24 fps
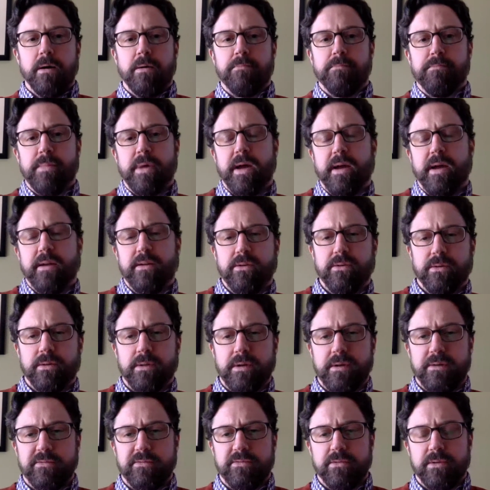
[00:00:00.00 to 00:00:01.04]
I
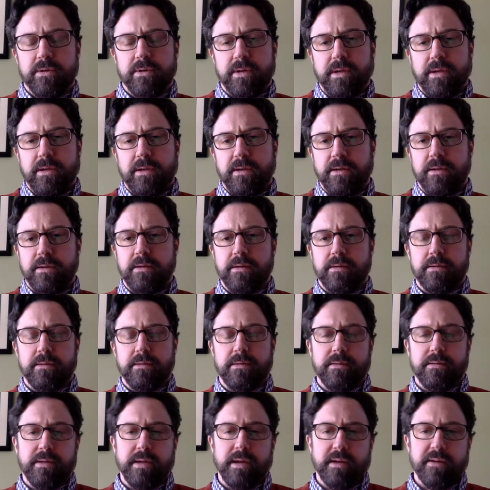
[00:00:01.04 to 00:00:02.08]
do a lot of work
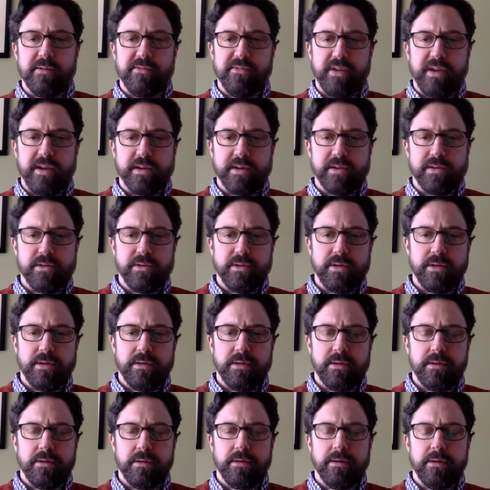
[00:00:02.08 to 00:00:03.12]
in Data
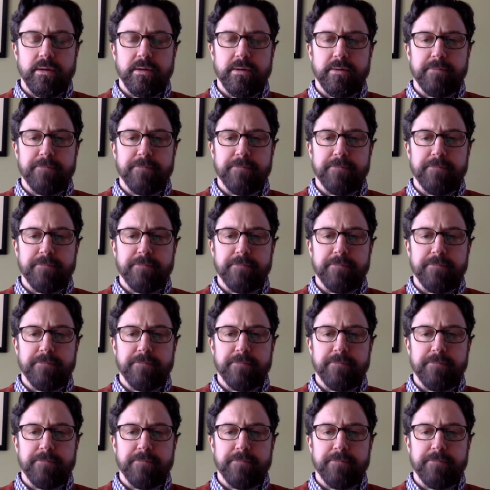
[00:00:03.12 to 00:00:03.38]
Factory,